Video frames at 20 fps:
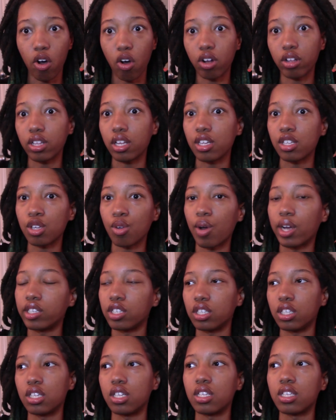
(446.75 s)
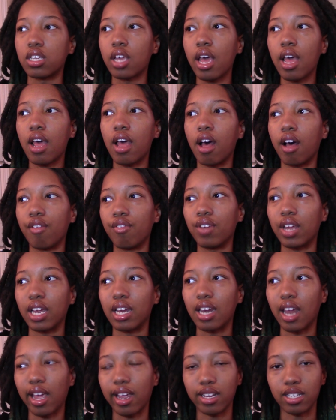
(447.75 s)
All these questions of like
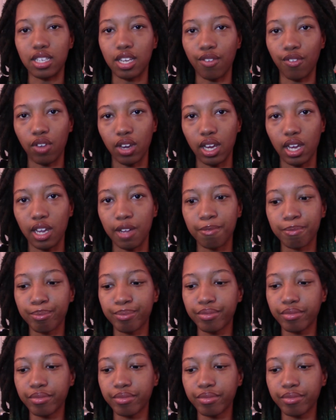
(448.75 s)
negativity.